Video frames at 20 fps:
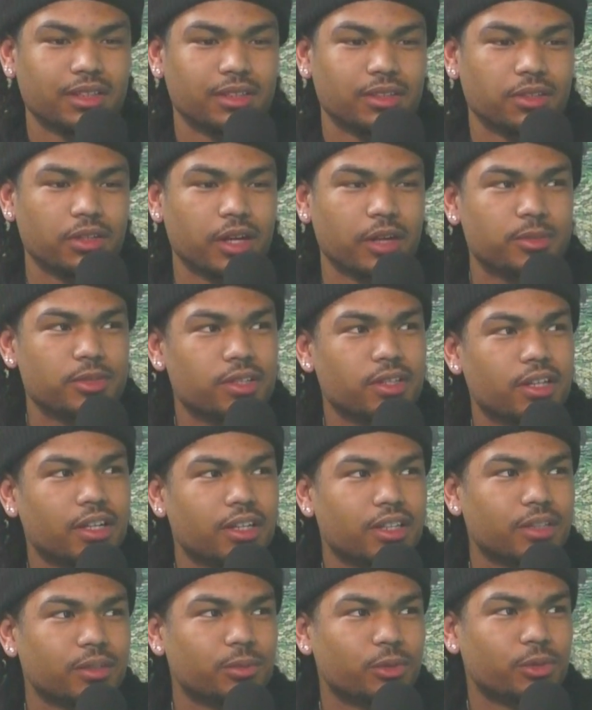
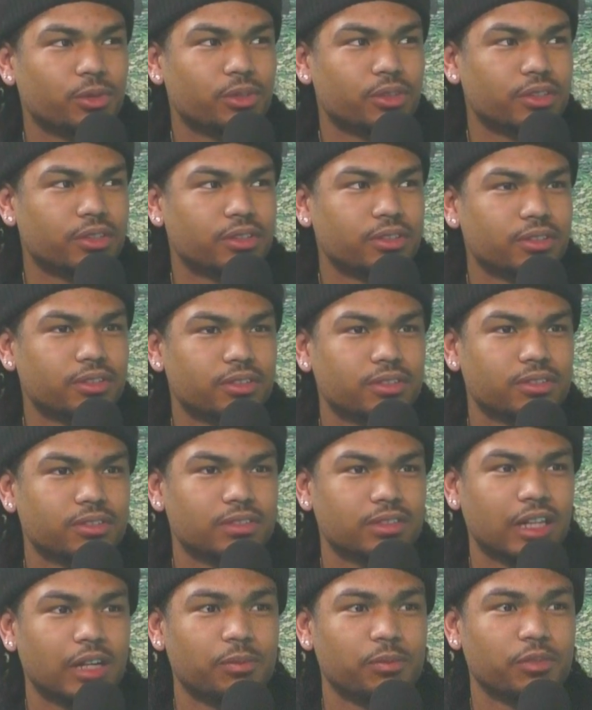dubstep, or
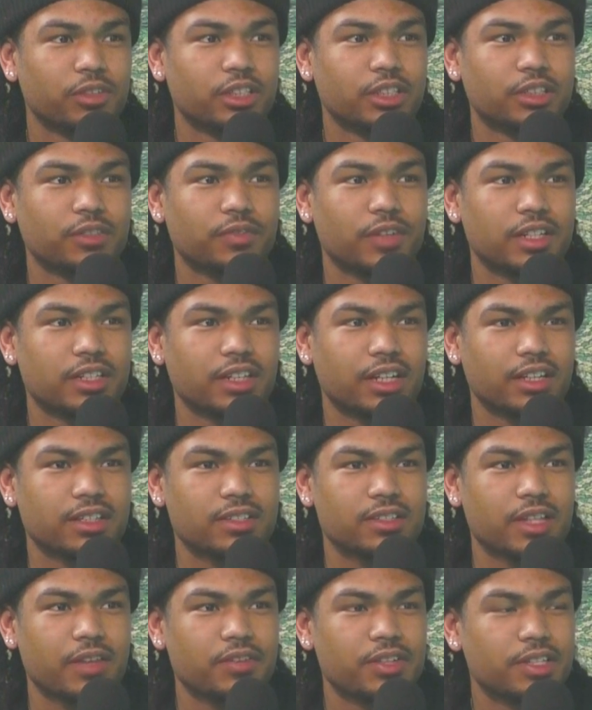I'm really a fan of like
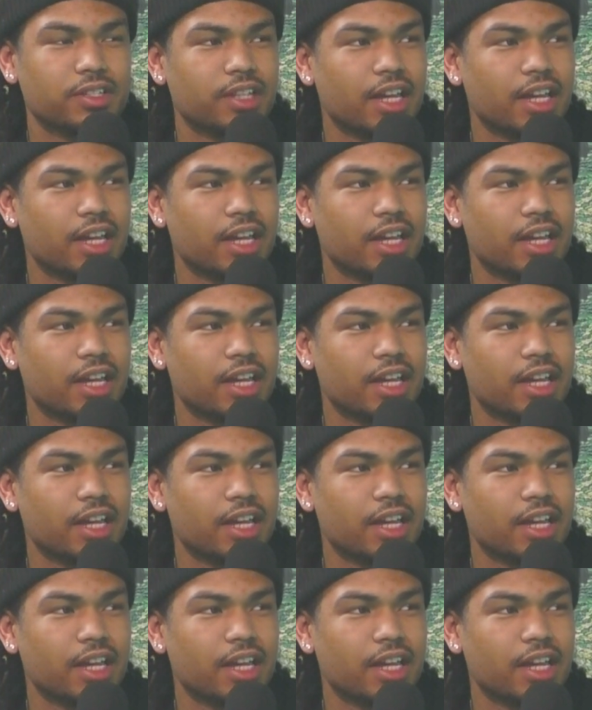70s,